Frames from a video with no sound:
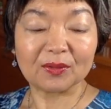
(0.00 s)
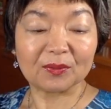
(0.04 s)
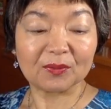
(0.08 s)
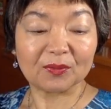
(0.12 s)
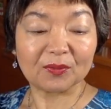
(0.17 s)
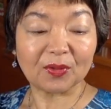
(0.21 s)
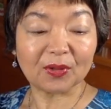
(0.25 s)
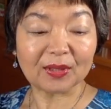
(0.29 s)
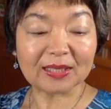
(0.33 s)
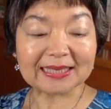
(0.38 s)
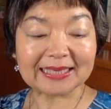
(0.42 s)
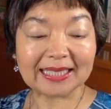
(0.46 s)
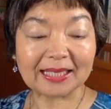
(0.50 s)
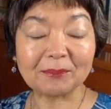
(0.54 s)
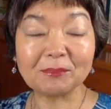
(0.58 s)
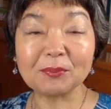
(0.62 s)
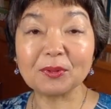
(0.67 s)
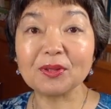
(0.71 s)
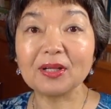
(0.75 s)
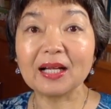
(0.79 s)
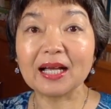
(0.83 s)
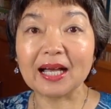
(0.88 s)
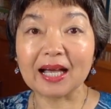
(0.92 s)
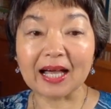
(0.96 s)
For
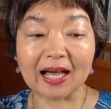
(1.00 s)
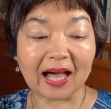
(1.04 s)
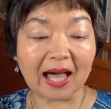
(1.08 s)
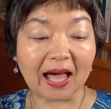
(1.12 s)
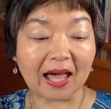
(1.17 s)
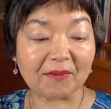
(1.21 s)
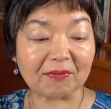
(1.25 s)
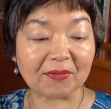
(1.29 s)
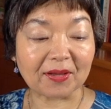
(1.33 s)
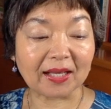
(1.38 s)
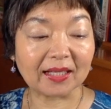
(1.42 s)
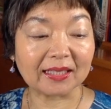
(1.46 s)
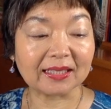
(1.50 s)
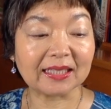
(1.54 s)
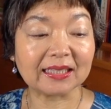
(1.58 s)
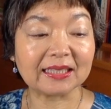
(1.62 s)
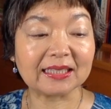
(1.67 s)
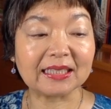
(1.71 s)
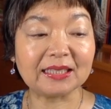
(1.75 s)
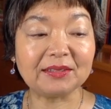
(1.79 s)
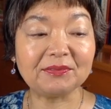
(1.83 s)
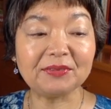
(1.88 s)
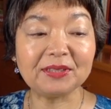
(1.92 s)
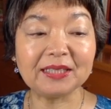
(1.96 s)
example, I've got a
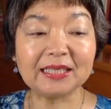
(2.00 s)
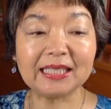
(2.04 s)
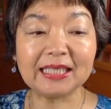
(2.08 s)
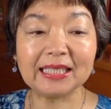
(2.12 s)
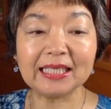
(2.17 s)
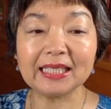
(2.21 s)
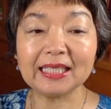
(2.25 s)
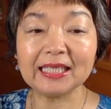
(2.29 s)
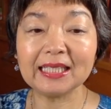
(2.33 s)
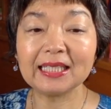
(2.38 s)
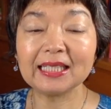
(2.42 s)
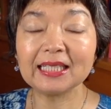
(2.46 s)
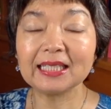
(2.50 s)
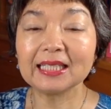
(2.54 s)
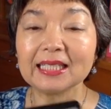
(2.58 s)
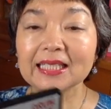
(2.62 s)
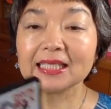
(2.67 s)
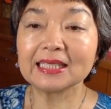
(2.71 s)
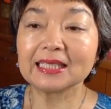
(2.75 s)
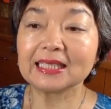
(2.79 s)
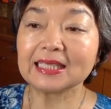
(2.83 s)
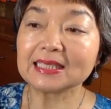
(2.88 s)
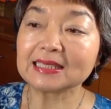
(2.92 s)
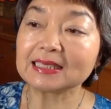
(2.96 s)
DVD.
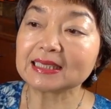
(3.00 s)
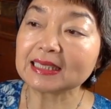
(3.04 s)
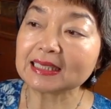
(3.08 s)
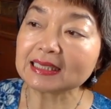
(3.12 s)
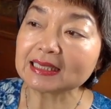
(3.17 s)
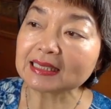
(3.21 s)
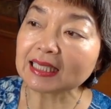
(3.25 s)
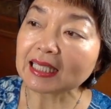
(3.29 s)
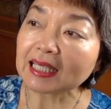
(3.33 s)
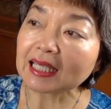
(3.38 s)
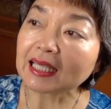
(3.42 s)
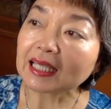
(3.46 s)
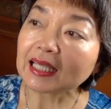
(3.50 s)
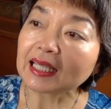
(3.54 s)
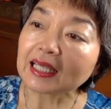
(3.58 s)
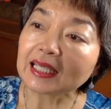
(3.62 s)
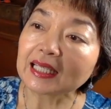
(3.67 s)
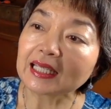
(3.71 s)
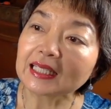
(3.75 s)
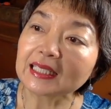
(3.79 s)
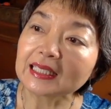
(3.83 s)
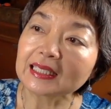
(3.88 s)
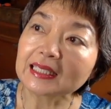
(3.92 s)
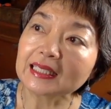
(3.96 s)
This is
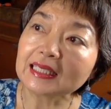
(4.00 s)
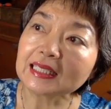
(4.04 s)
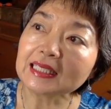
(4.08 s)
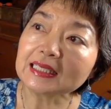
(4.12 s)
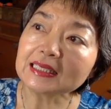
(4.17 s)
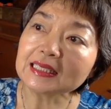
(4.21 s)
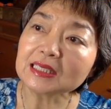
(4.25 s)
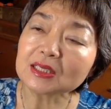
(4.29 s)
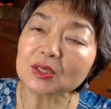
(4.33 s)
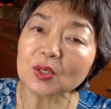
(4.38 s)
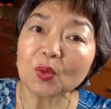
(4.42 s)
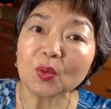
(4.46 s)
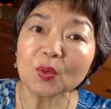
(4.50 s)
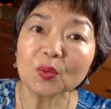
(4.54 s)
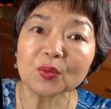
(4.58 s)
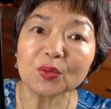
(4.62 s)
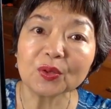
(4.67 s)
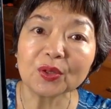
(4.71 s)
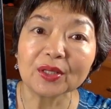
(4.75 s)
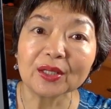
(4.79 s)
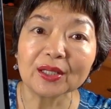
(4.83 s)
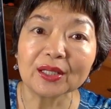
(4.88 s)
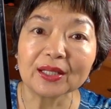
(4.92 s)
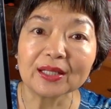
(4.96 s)
called
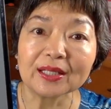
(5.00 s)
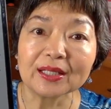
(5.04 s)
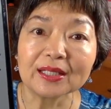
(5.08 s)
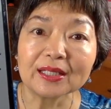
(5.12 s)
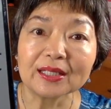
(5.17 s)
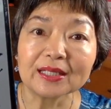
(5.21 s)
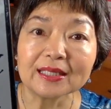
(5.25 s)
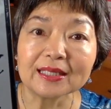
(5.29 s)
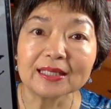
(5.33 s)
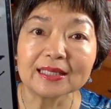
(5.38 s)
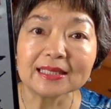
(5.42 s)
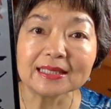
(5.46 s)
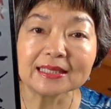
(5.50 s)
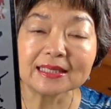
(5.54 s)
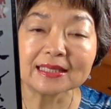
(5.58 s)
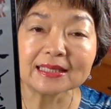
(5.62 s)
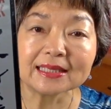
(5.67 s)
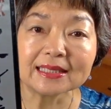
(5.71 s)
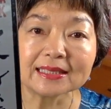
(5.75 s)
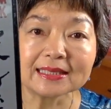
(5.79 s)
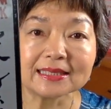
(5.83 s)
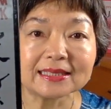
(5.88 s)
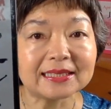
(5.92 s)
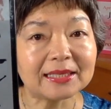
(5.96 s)

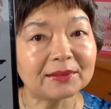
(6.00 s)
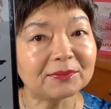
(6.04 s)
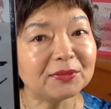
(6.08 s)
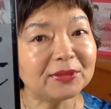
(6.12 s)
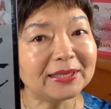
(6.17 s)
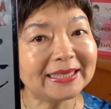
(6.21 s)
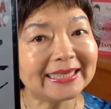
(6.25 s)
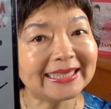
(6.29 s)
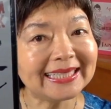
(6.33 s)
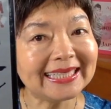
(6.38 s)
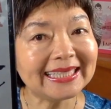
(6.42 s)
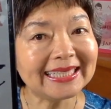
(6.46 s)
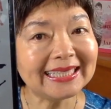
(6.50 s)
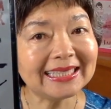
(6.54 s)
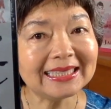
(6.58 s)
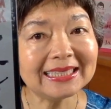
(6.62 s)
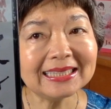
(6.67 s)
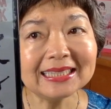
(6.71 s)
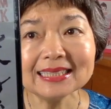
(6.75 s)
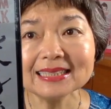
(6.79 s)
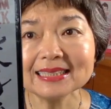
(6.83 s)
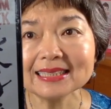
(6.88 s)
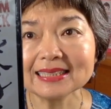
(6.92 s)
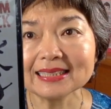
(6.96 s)
17
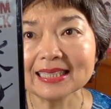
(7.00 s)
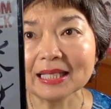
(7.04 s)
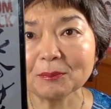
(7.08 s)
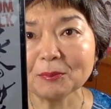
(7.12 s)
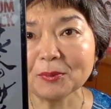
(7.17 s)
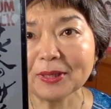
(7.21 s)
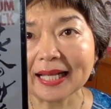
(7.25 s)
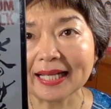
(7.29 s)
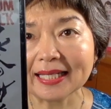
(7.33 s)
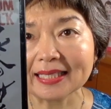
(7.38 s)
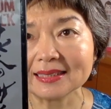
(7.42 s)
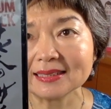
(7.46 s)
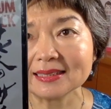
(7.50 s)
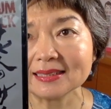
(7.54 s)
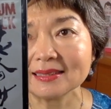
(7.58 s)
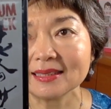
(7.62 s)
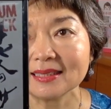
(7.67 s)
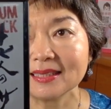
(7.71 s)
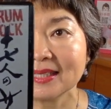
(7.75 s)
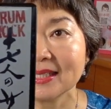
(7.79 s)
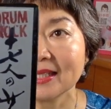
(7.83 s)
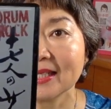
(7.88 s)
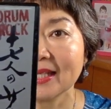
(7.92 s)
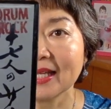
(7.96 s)
Samurais.
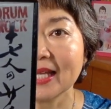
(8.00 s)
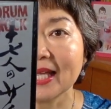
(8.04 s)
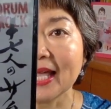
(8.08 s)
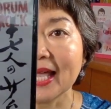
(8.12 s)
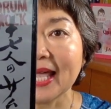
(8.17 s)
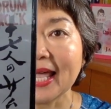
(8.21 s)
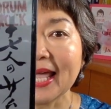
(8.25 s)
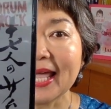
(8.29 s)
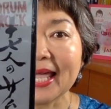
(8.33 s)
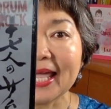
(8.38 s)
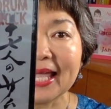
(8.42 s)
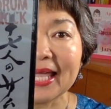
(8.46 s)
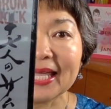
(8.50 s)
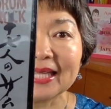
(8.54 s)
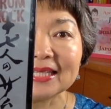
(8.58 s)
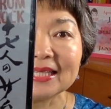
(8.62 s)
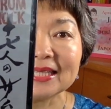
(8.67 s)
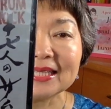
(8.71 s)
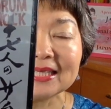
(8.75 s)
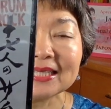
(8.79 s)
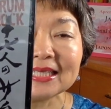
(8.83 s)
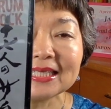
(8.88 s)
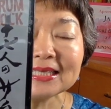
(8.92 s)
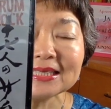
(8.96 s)
And
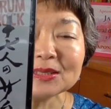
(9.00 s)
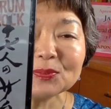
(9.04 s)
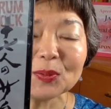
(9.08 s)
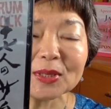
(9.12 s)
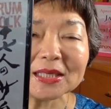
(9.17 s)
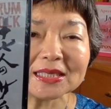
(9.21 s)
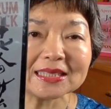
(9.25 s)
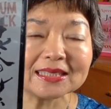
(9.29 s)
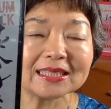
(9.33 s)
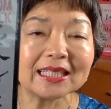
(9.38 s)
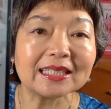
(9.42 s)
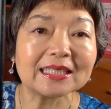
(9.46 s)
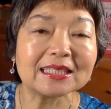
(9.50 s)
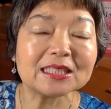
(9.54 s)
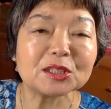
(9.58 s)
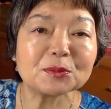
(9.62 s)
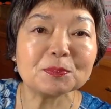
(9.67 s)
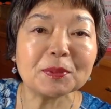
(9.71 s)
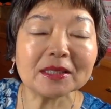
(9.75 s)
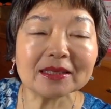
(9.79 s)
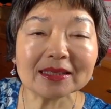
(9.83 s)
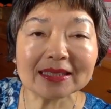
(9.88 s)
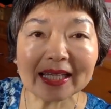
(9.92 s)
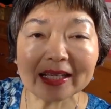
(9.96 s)
this was the
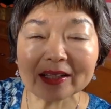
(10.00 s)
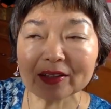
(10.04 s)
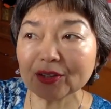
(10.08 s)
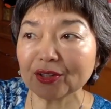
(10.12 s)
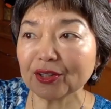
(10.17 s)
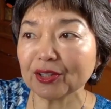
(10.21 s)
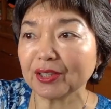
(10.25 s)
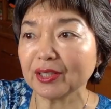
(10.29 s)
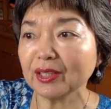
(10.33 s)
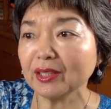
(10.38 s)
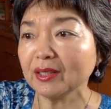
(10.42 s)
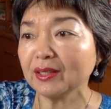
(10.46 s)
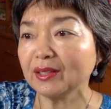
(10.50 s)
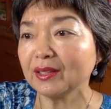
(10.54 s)
spectacular